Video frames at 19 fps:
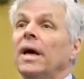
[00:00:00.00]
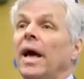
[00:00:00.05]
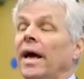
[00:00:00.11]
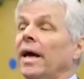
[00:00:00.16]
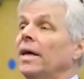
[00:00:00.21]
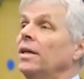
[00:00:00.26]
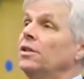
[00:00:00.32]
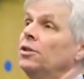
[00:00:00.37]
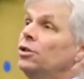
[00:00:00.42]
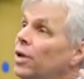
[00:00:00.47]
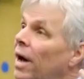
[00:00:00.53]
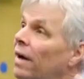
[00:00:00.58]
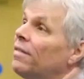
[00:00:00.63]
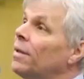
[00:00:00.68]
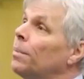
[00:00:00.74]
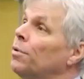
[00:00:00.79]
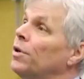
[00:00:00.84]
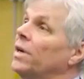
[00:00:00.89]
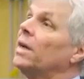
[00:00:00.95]
And you have
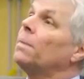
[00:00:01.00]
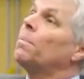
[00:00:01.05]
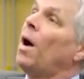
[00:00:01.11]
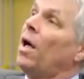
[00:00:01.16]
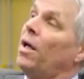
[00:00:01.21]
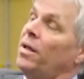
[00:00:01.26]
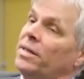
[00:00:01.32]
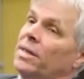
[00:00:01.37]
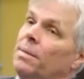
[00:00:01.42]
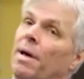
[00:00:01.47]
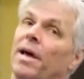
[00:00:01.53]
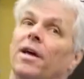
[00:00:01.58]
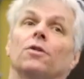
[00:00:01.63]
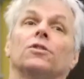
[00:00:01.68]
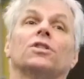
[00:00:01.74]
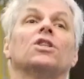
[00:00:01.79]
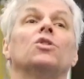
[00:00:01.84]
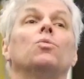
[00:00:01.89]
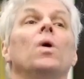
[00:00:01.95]
to predict
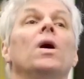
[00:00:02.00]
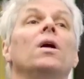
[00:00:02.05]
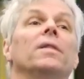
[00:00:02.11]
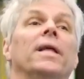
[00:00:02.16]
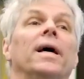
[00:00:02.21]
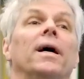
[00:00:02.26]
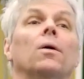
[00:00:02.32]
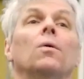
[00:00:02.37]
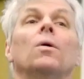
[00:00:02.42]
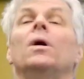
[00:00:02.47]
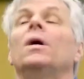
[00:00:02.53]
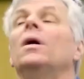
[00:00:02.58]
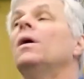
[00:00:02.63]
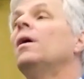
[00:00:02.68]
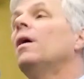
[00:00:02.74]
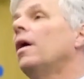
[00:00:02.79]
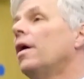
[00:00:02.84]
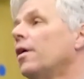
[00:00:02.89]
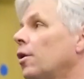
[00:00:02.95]
policymakers as well now,
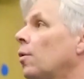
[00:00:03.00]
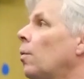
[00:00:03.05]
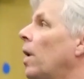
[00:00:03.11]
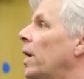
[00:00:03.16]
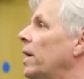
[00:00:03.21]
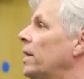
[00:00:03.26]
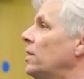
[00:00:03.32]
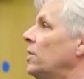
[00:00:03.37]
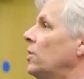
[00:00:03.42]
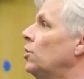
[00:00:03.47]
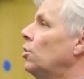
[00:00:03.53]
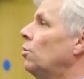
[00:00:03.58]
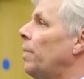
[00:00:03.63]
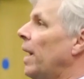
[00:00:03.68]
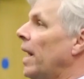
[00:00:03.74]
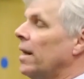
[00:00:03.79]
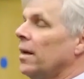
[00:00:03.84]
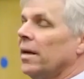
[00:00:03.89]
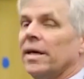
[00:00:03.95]
otherwise you do
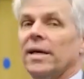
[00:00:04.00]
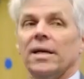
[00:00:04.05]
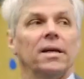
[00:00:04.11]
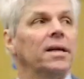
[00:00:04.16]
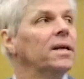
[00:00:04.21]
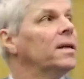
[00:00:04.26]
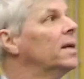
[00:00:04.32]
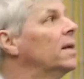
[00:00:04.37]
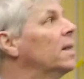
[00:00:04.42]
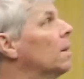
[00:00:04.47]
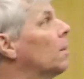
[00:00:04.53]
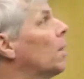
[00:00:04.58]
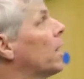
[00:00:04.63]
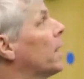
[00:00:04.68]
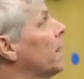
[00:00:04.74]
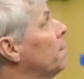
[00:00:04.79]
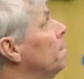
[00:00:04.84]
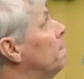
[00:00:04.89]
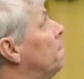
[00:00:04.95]
badly in the
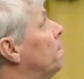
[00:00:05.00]
market.